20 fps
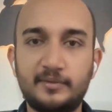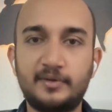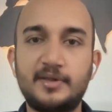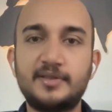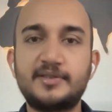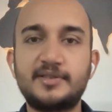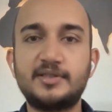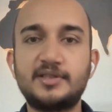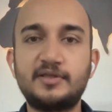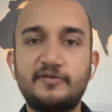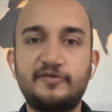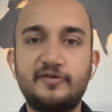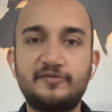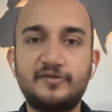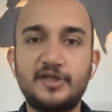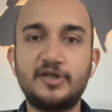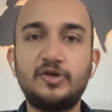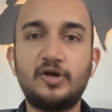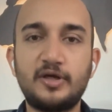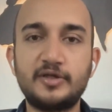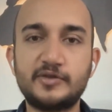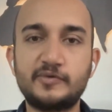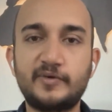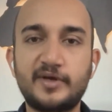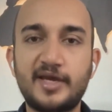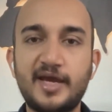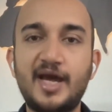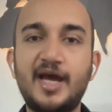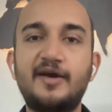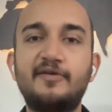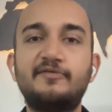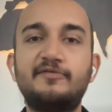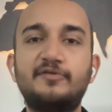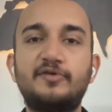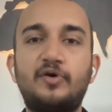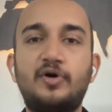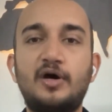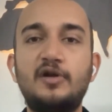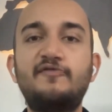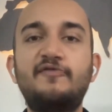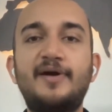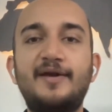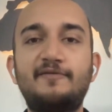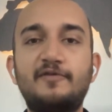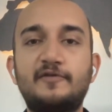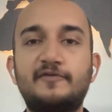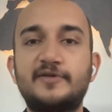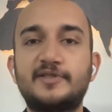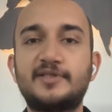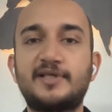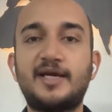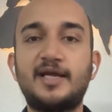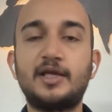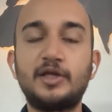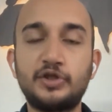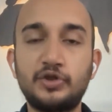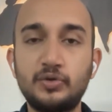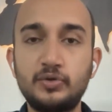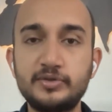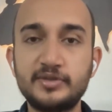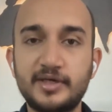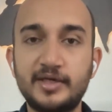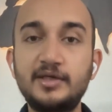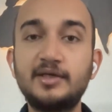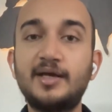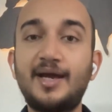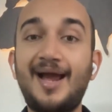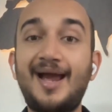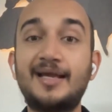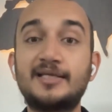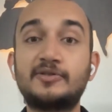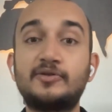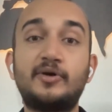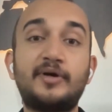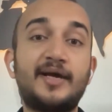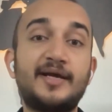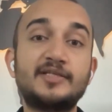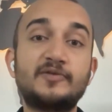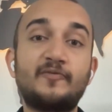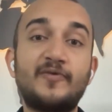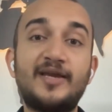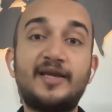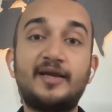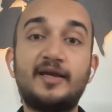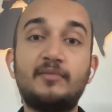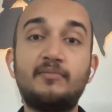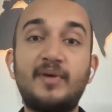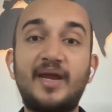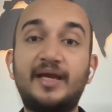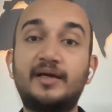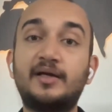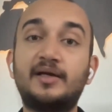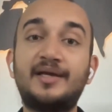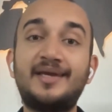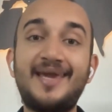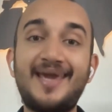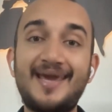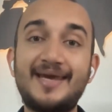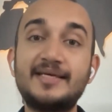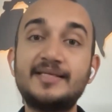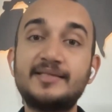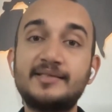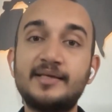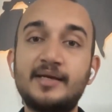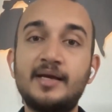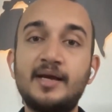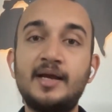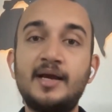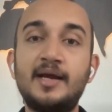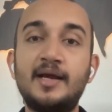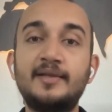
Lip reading: This is the $50 we have. All five of us can use it as long as we can make a case